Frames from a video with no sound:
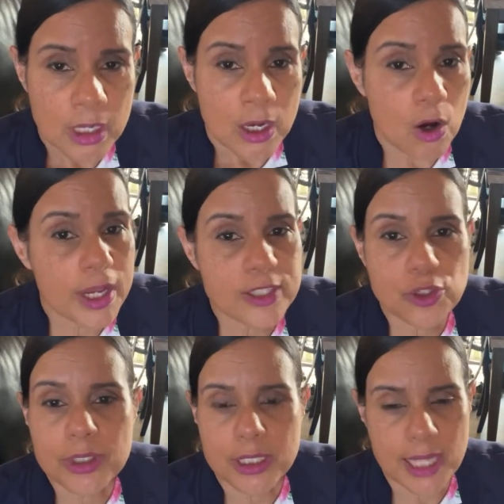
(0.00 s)
Okay, so
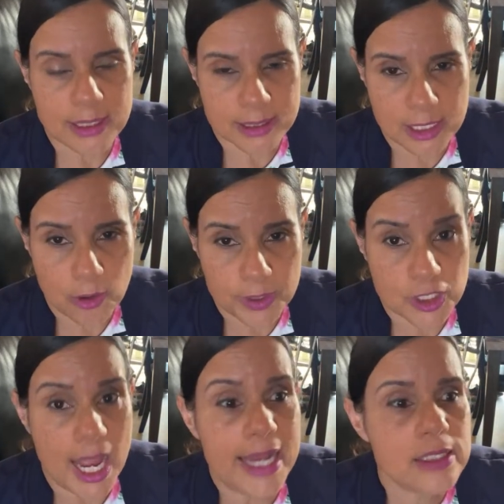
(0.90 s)
you did not see the
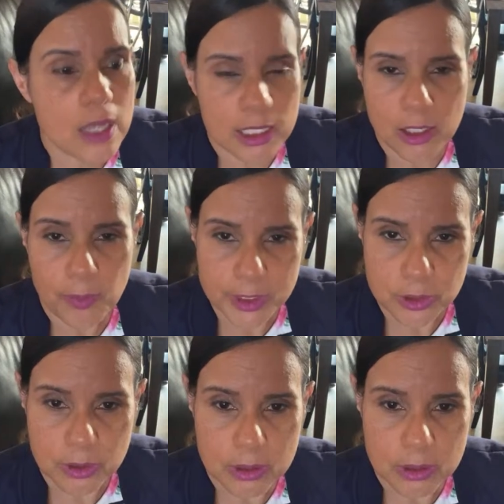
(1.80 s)
original. I saw the original